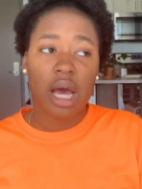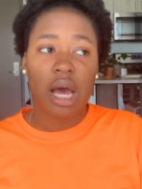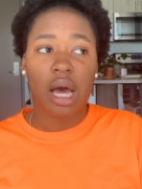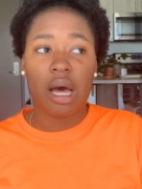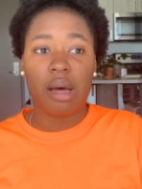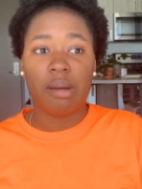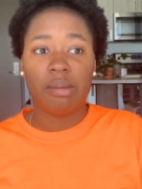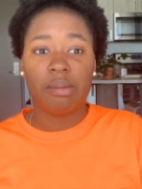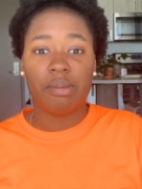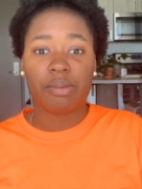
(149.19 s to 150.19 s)

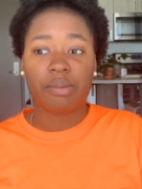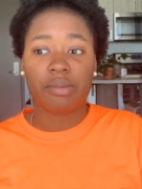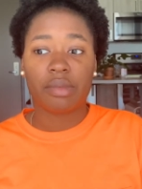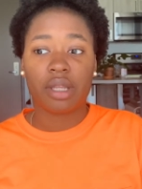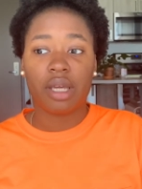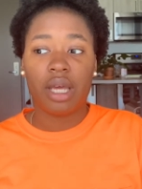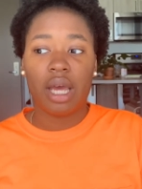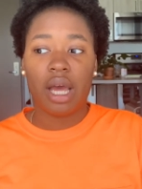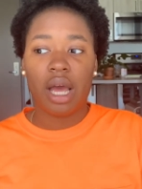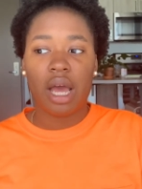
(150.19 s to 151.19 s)
Um,
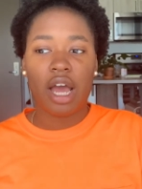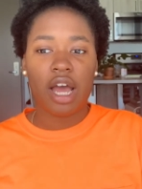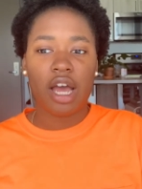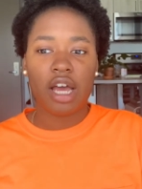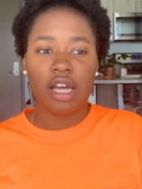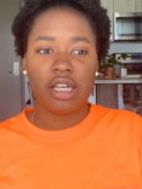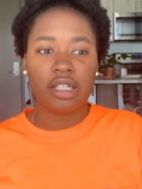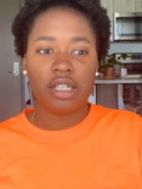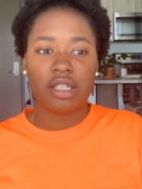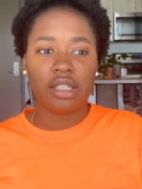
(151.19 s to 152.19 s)

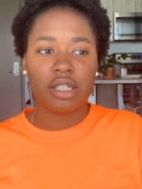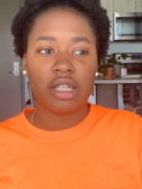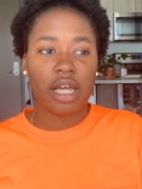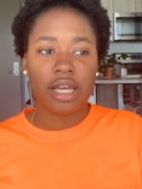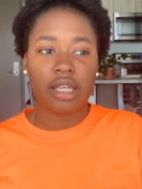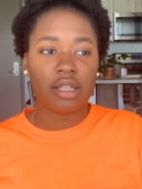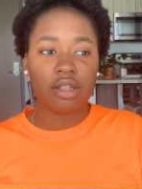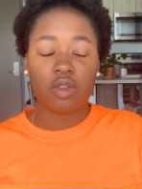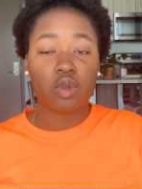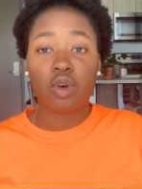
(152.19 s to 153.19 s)
and like
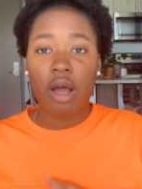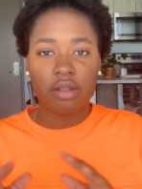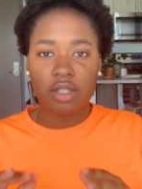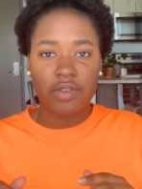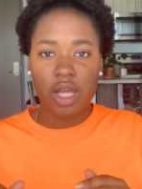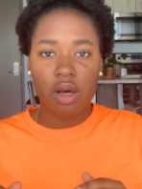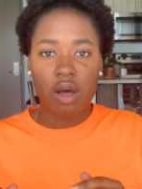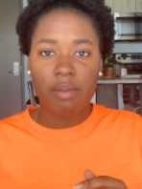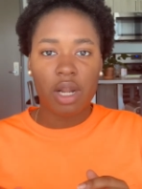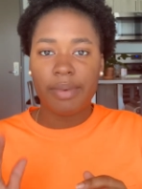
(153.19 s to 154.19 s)
throughout this video,
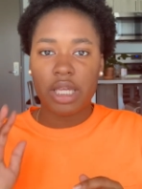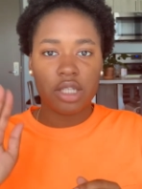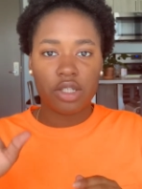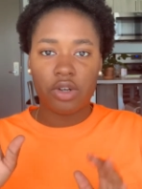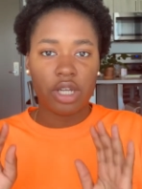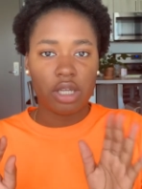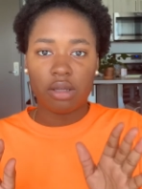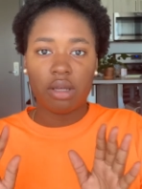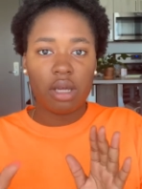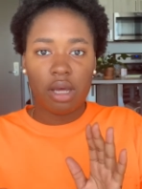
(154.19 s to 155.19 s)
I'm going to be
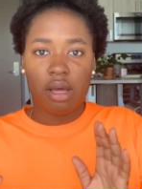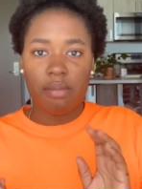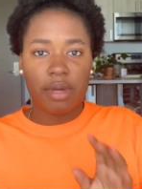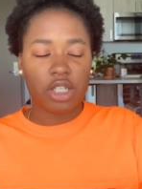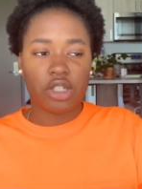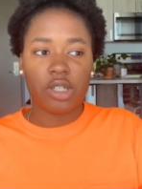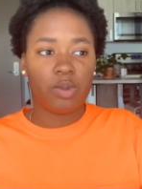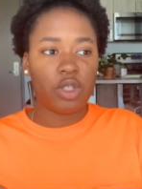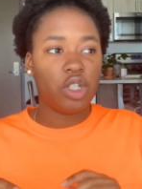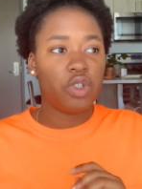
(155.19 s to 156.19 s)
inserting pictures,
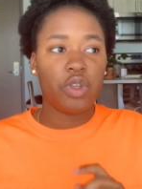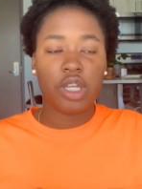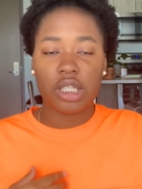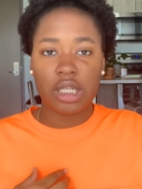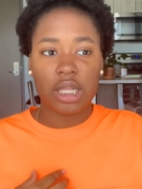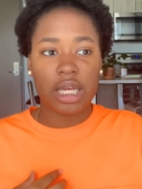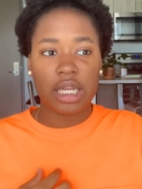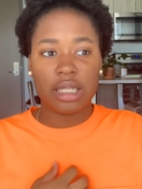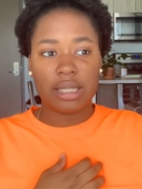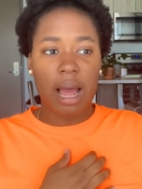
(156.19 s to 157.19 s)
but just so you can see like an
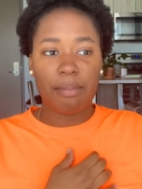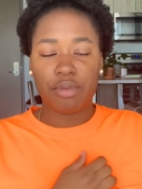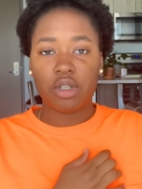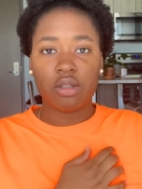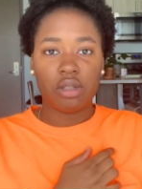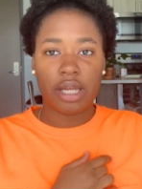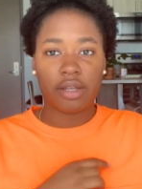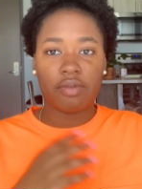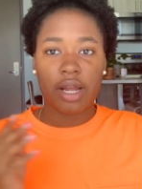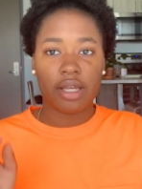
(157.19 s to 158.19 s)
example, like
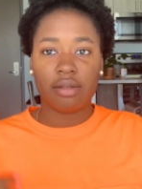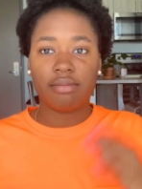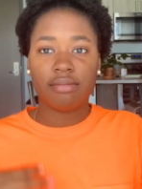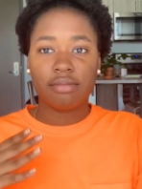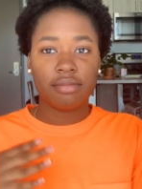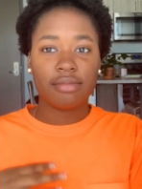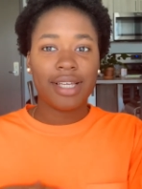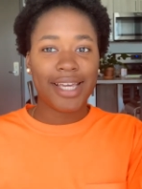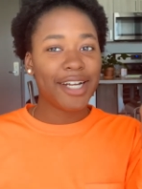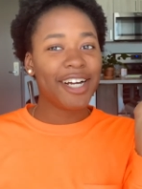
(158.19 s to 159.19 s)
right
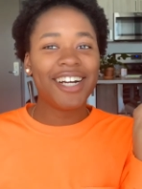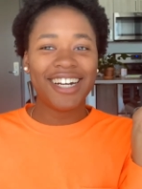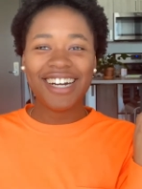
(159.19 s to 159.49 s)
here